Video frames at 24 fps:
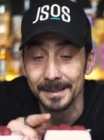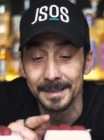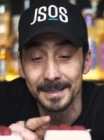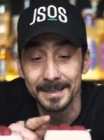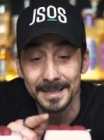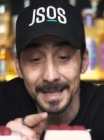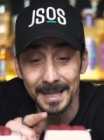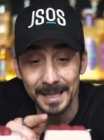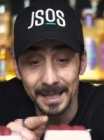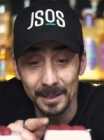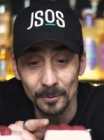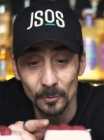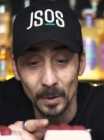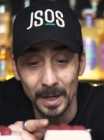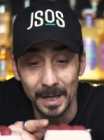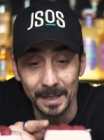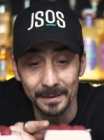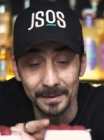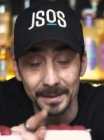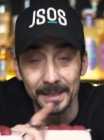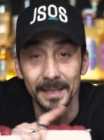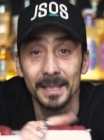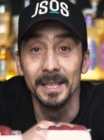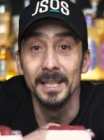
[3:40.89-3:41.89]
The second
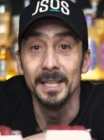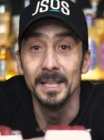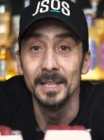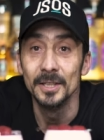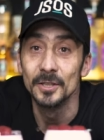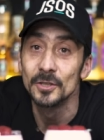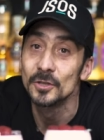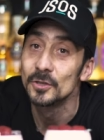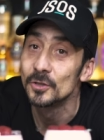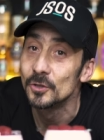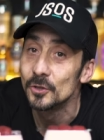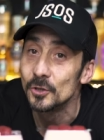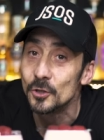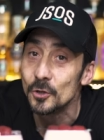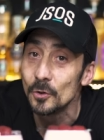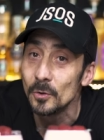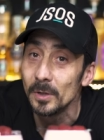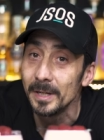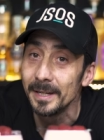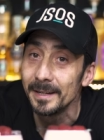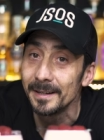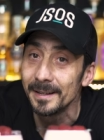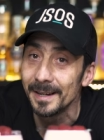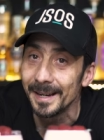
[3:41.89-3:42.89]
one is
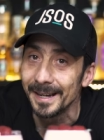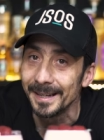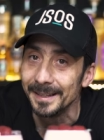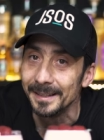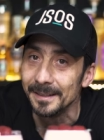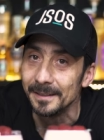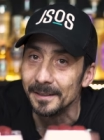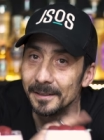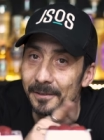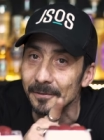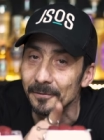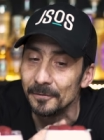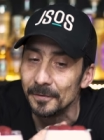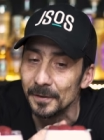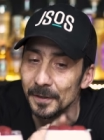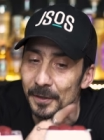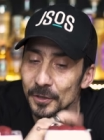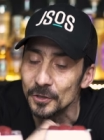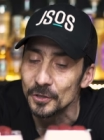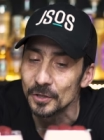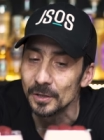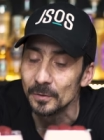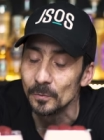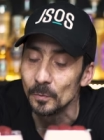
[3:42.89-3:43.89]
Julie Riner
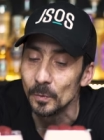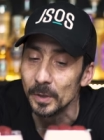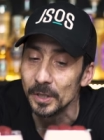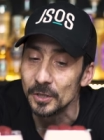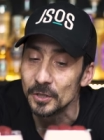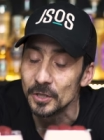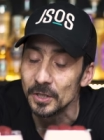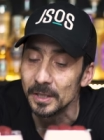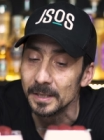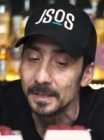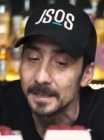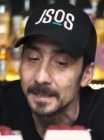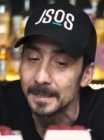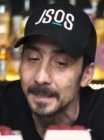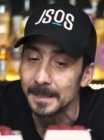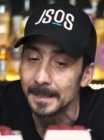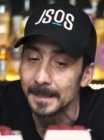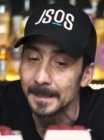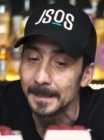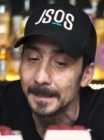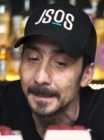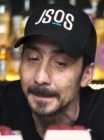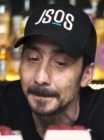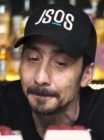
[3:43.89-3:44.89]
version, which it's
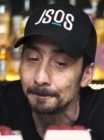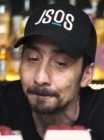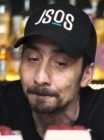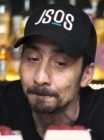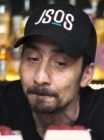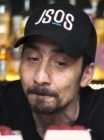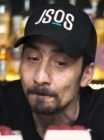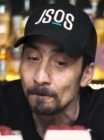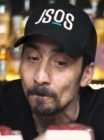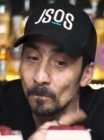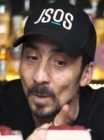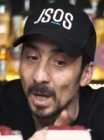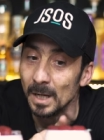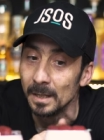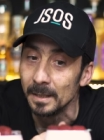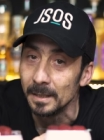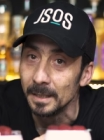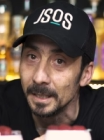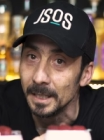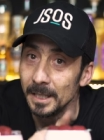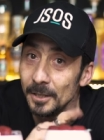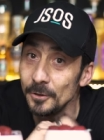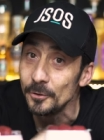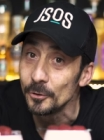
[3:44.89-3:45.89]

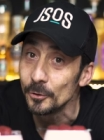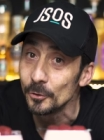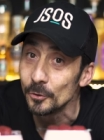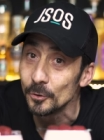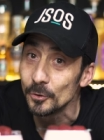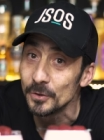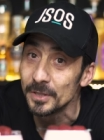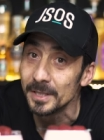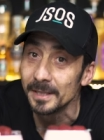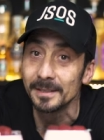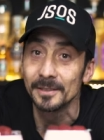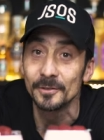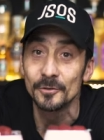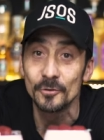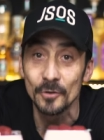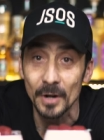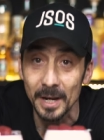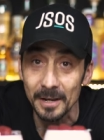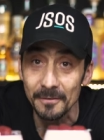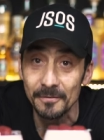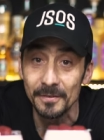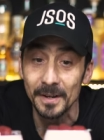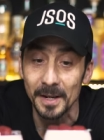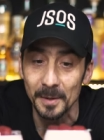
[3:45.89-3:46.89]
introducing the
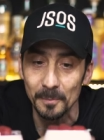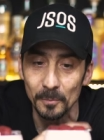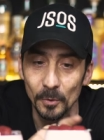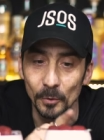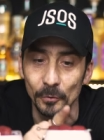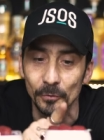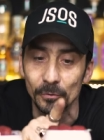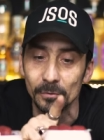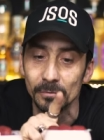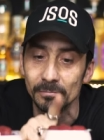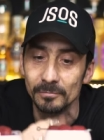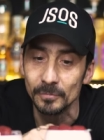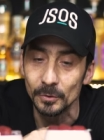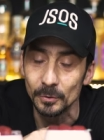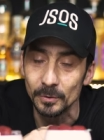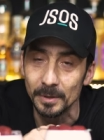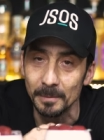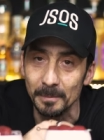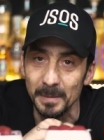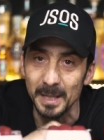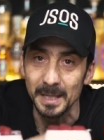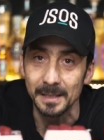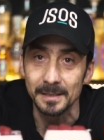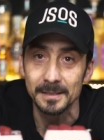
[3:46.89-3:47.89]
dry vermouth to the
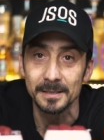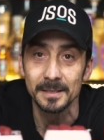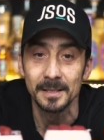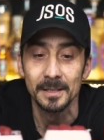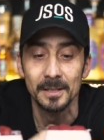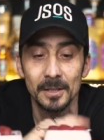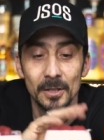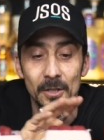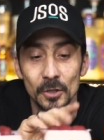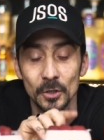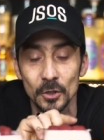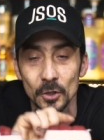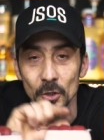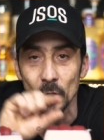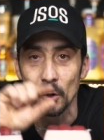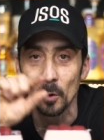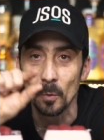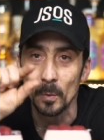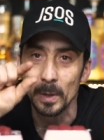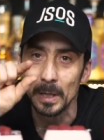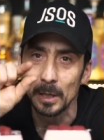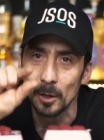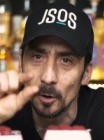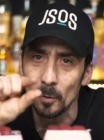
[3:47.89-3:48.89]
mix. So
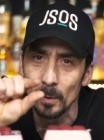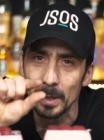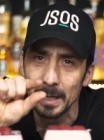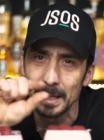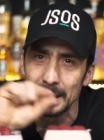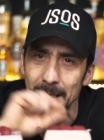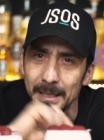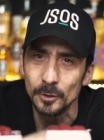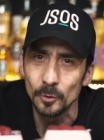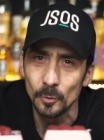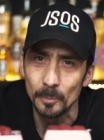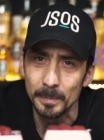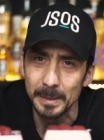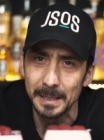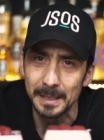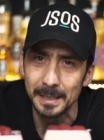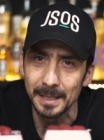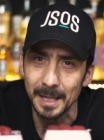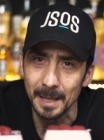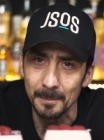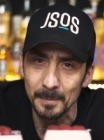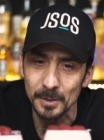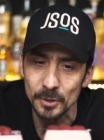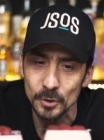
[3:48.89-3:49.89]
we lower a little bit the
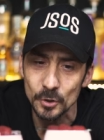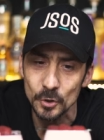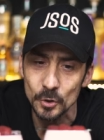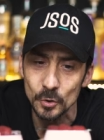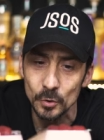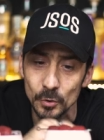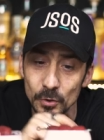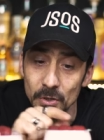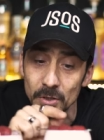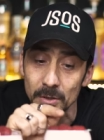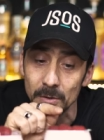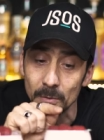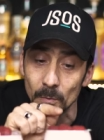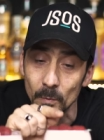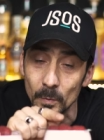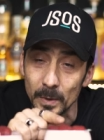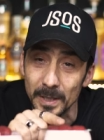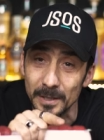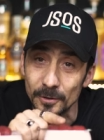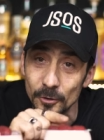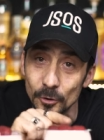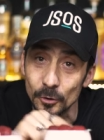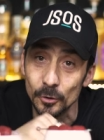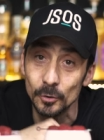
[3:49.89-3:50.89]
lemon juice,
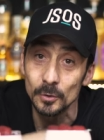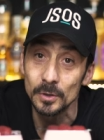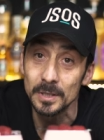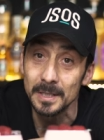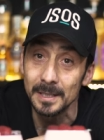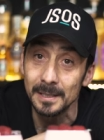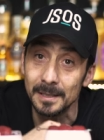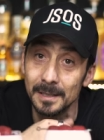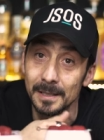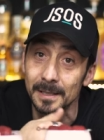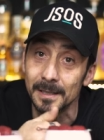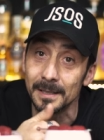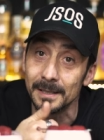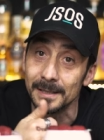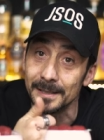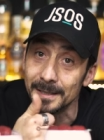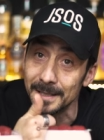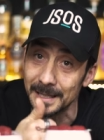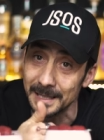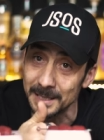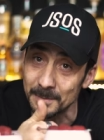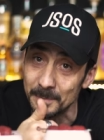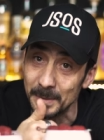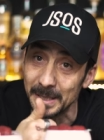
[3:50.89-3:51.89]
we're introducing the
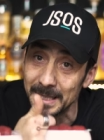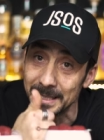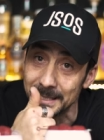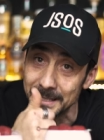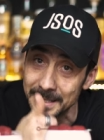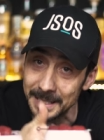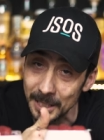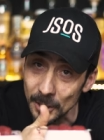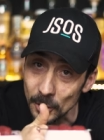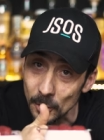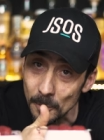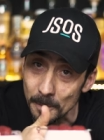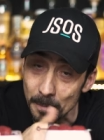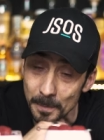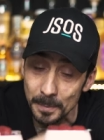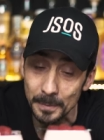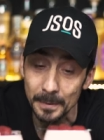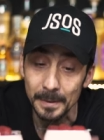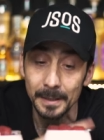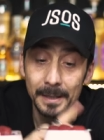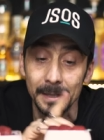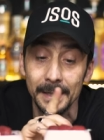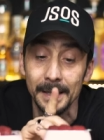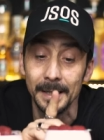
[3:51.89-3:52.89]
raspberry syrup,
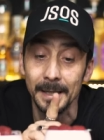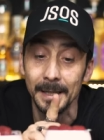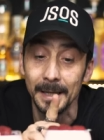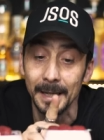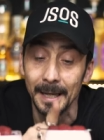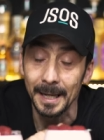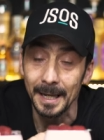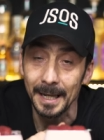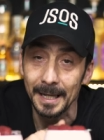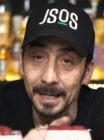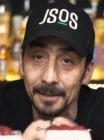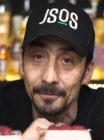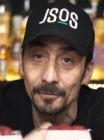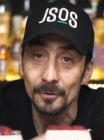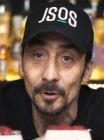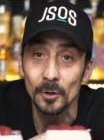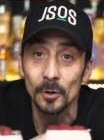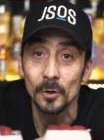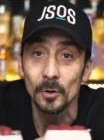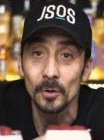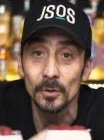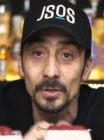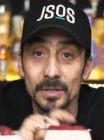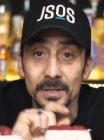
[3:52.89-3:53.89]
and of
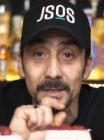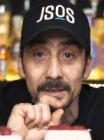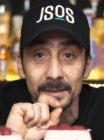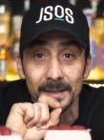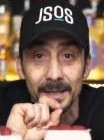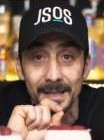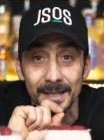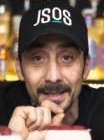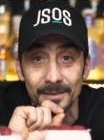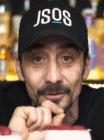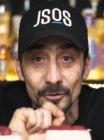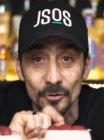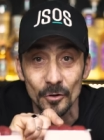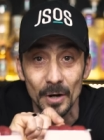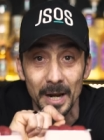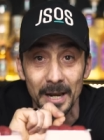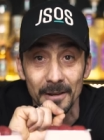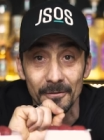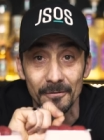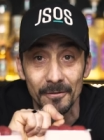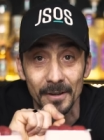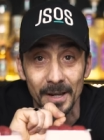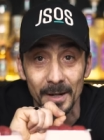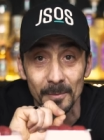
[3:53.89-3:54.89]
course a
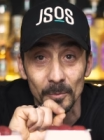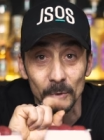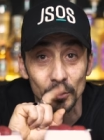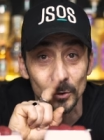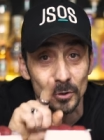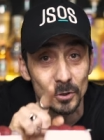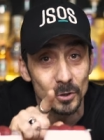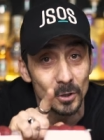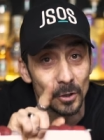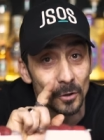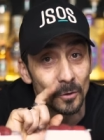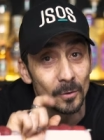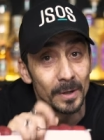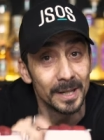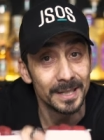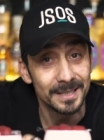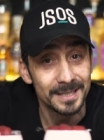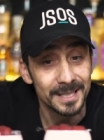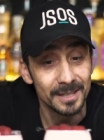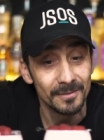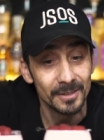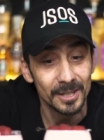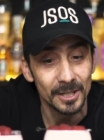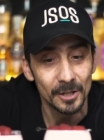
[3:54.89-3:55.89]
dry vermouth. So let's
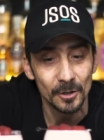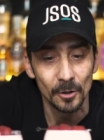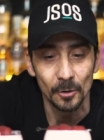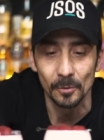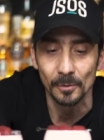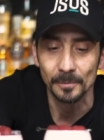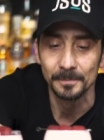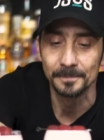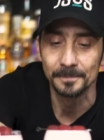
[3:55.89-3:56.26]
give it a go.